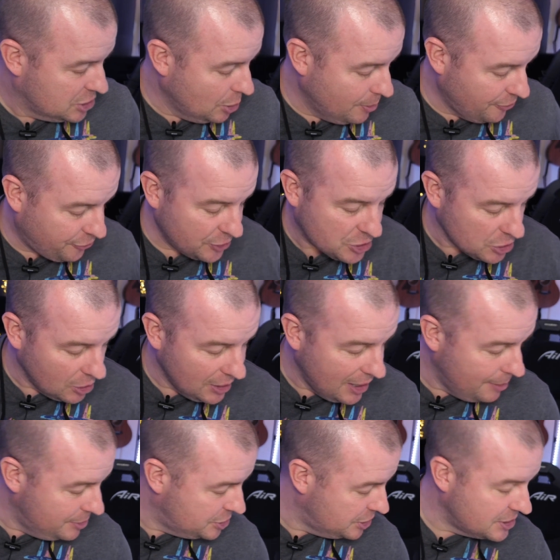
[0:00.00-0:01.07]
some official
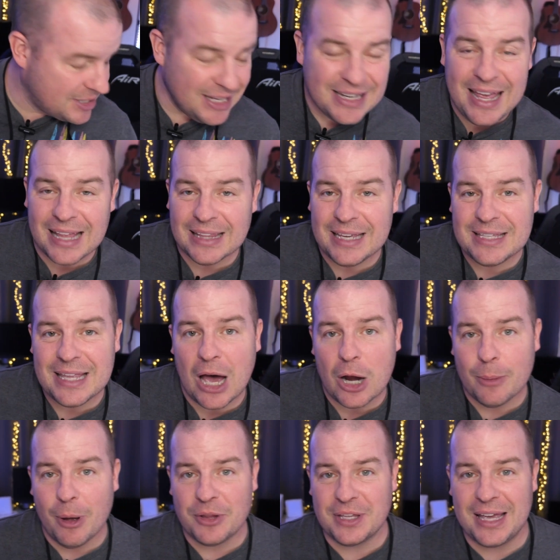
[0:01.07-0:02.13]
images did get leaked
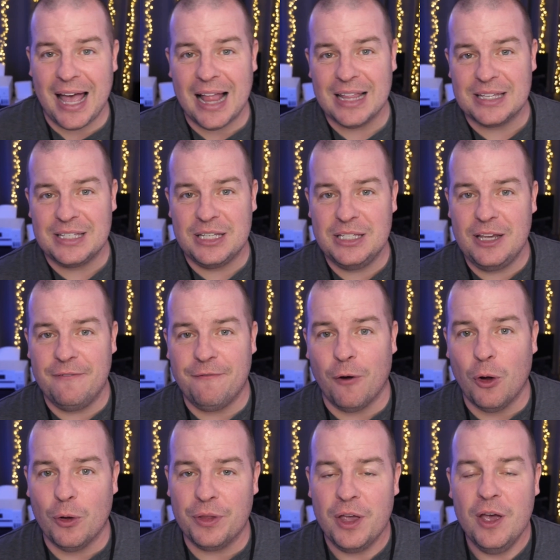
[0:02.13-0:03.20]
out about the Galaxy Z
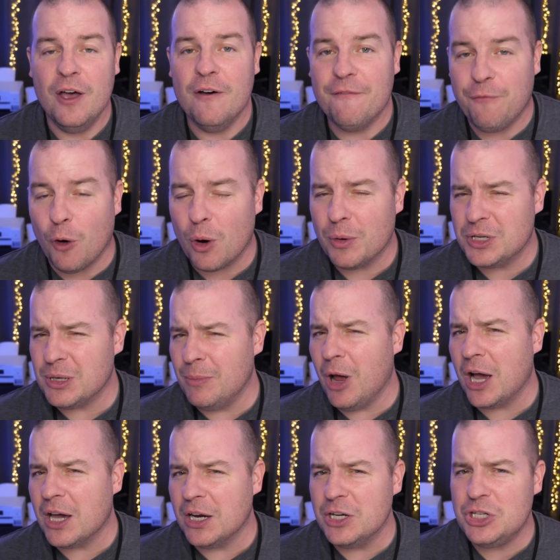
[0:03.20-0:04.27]
Fold 4, which I'm
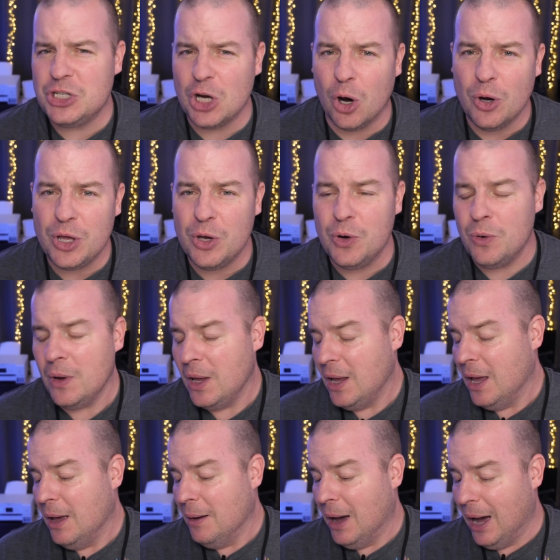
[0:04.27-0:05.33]
not going to show you.
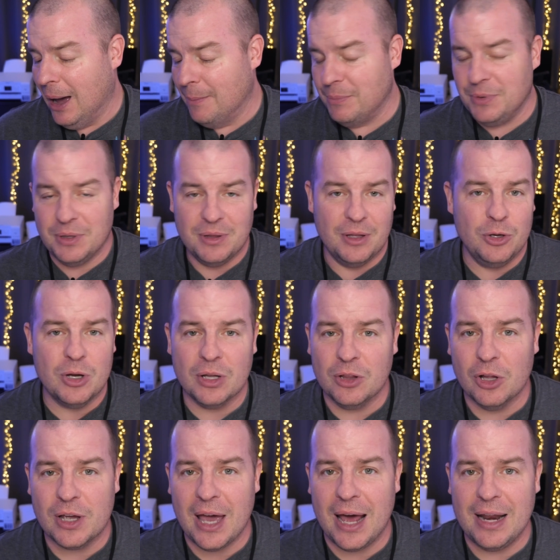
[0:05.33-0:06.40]
Um, you
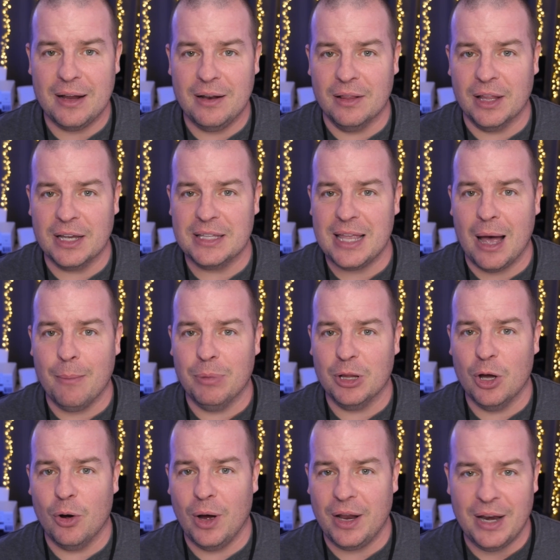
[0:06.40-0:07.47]
can look at it and link down
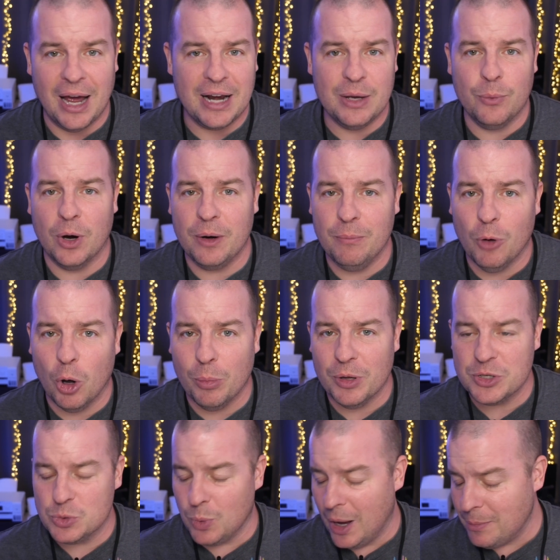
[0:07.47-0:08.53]
below at 91
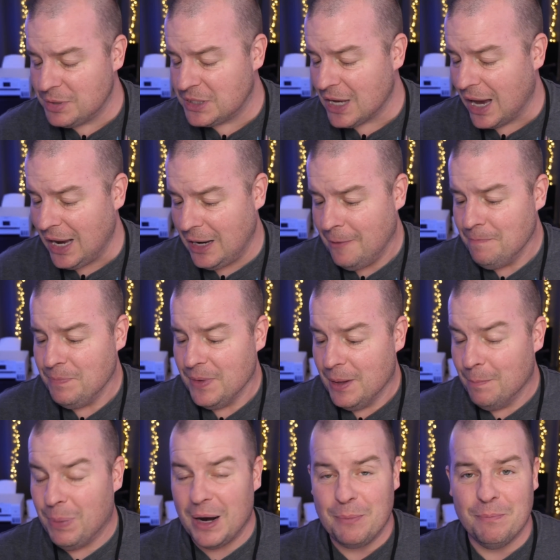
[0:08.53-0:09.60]
Mobile's website.
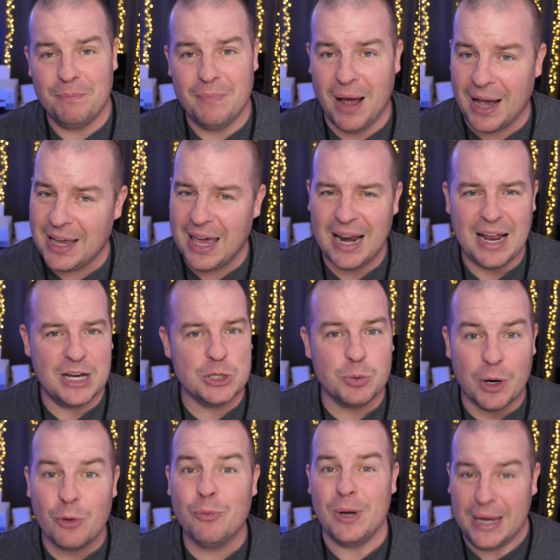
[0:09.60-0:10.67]
But again, I just
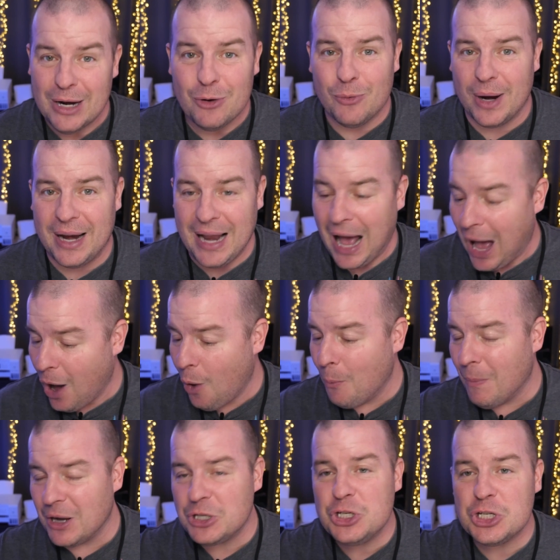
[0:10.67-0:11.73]
want to reiterate how
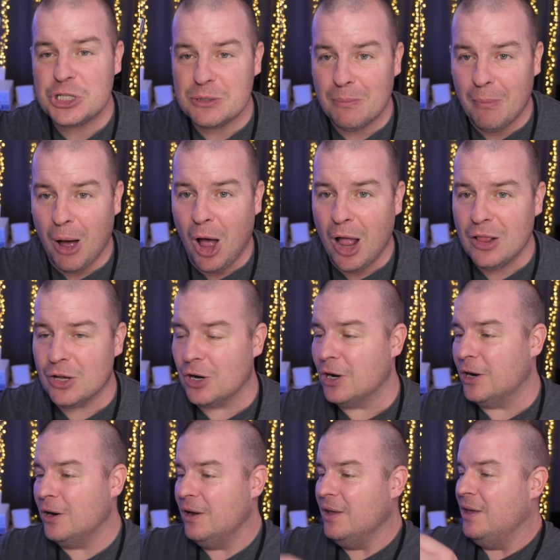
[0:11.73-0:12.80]
much
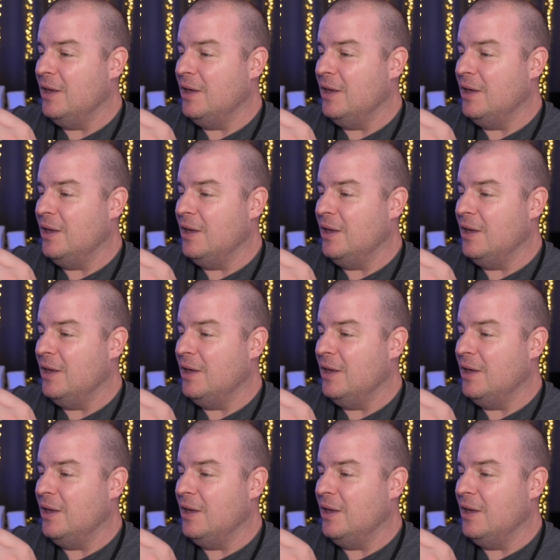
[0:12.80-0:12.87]
smaller